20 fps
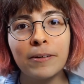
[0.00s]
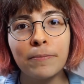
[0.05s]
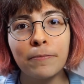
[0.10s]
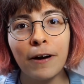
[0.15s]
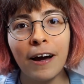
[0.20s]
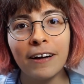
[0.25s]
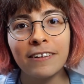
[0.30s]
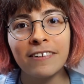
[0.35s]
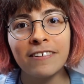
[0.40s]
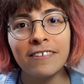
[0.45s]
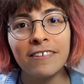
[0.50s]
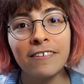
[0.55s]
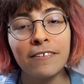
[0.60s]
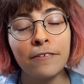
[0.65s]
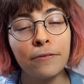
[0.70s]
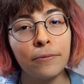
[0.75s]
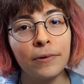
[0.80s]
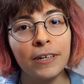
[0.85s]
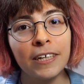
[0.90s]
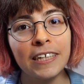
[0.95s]
practices a
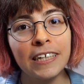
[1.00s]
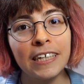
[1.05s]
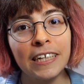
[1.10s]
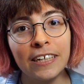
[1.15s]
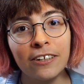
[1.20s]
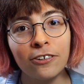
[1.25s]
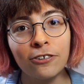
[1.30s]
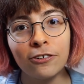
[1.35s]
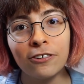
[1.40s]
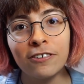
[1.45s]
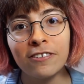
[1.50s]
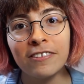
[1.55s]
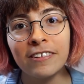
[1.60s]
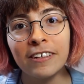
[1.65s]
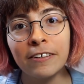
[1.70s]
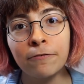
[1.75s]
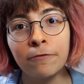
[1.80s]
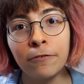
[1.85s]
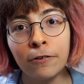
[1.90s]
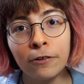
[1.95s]
really
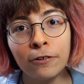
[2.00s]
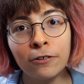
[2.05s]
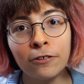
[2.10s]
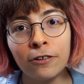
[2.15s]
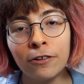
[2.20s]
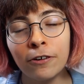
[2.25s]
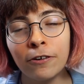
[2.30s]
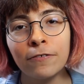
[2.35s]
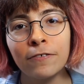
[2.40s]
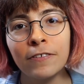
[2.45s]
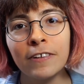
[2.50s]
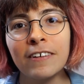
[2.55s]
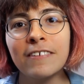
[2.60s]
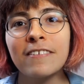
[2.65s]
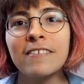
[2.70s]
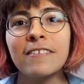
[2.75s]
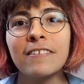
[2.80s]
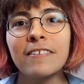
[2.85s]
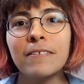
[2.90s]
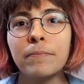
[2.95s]
interesting version of
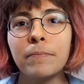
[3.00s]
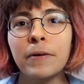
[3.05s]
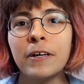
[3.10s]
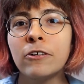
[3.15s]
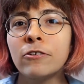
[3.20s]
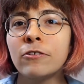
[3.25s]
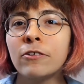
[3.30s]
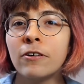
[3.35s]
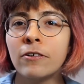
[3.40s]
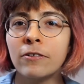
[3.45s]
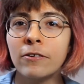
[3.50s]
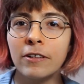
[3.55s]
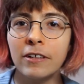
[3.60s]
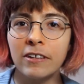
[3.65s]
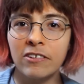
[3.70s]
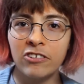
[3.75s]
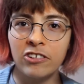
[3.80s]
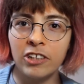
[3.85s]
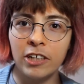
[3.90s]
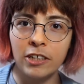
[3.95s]
this patriarchal
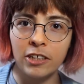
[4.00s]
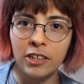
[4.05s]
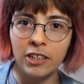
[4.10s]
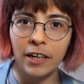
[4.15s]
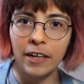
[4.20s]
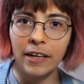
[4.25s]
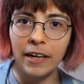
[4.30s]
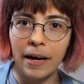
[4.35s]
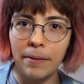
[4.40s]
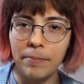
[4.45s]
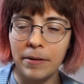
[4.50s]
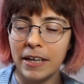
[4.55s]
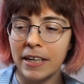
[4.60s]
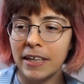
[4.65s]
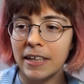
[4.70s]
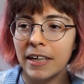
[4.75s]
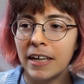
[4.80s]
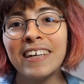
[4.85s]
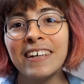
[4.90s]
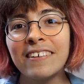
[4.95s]
exchange
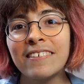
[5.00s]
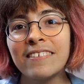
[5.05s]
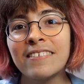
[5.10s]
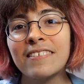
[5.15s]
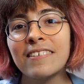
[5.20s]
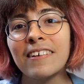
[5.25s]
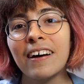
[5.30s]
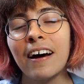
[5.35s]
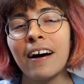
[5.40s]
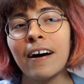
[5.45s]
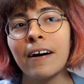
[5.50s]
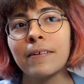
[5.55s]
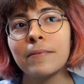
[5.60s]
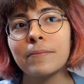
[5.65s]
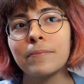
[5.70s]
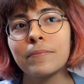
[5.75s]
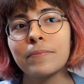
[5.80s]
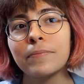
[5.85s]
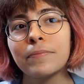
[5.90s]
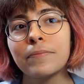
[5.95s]
dynamic. He is
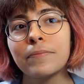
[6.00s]
a